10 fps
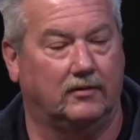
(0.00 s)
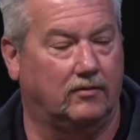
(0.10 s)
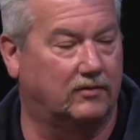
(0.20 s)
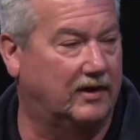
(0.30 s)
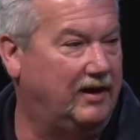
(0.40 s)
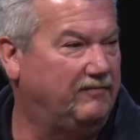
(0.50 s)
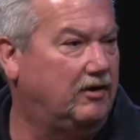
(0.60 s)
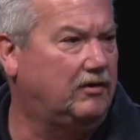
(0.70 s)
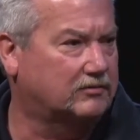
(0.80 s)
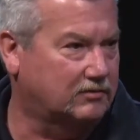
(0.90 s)
or they have an
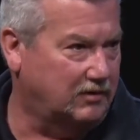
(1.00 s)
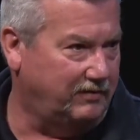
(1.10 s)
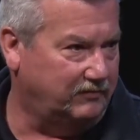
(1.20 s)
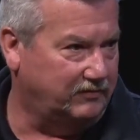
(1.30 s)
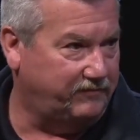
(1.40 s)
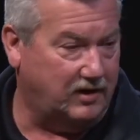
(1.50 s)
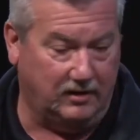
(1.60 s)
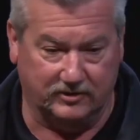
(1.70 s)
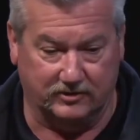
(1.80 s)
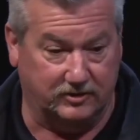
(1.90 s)
altered level of
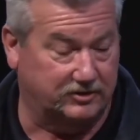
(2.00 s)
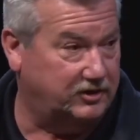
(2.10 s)
consciousness.